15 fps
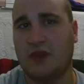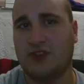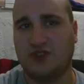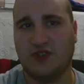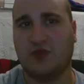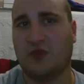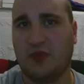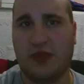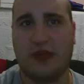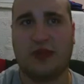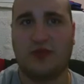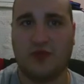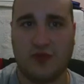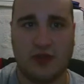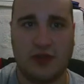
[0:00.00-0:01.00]
Superman
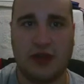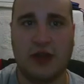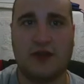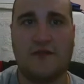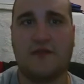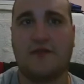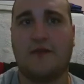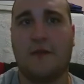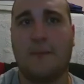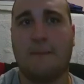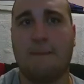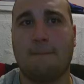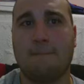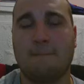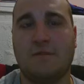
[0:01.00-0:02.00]
in real life,
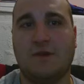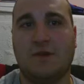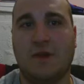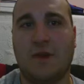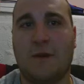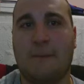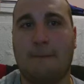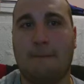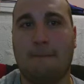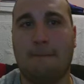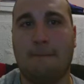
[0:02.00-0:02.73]
you know.